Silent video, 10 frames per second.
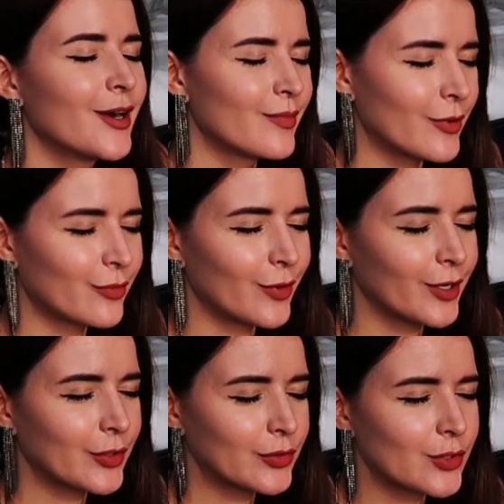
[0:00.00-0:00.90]
before I
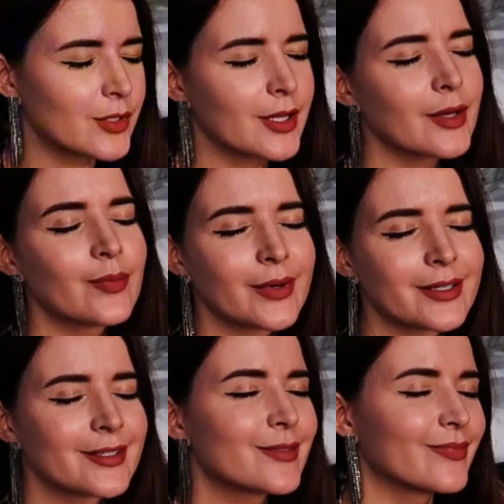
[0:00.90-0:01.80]
go to sleep,
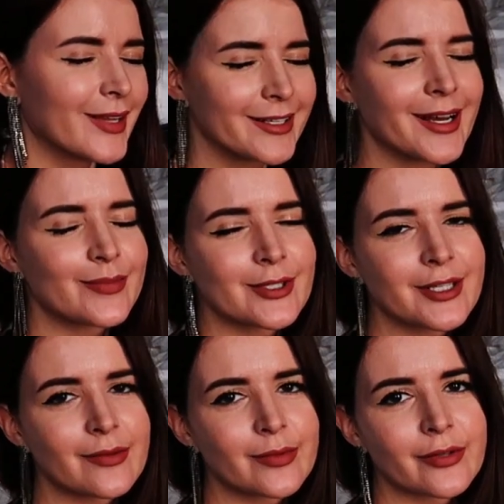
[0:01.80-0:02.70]
but it happens a
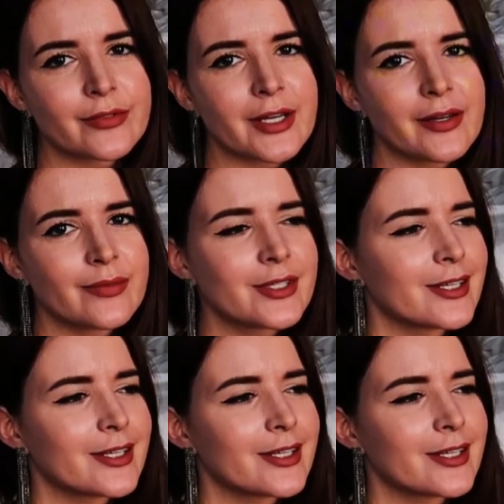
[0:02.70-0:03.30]
couple of times,